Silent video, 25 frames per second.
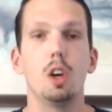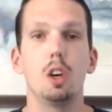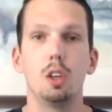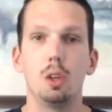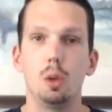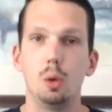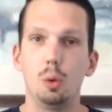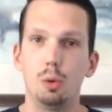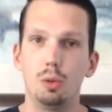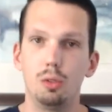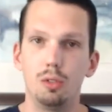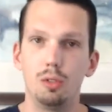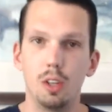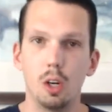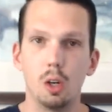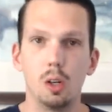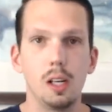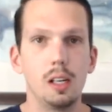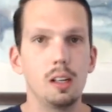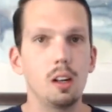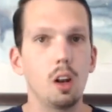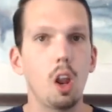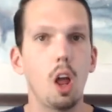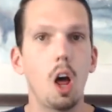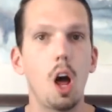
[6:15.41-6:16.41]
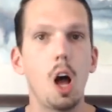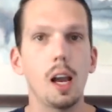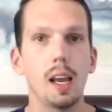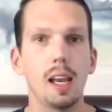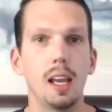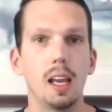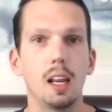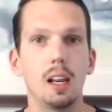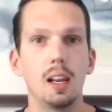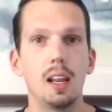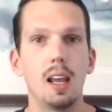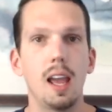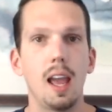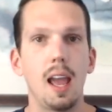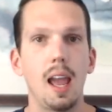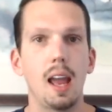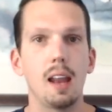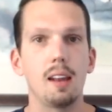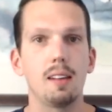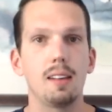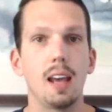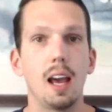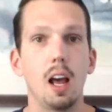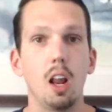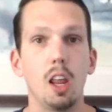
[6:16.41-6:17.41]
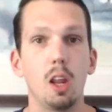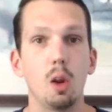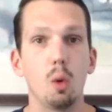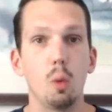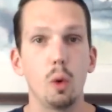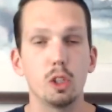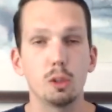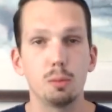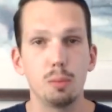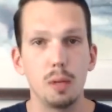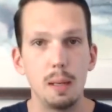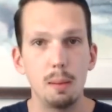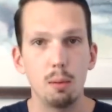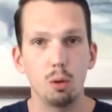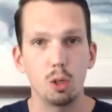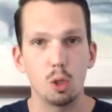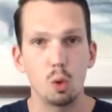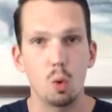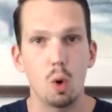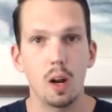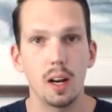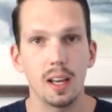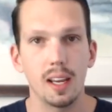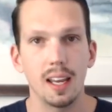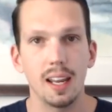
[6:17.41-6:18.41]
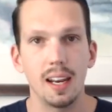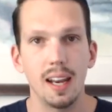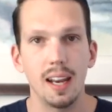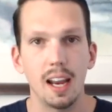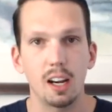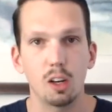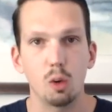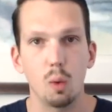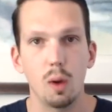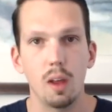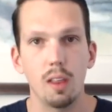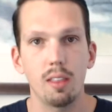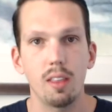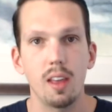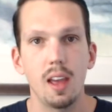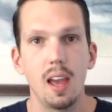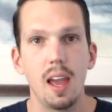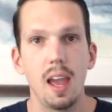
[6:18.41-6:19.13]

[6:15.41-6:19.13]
You still need to log in and tell it which people you want to connect with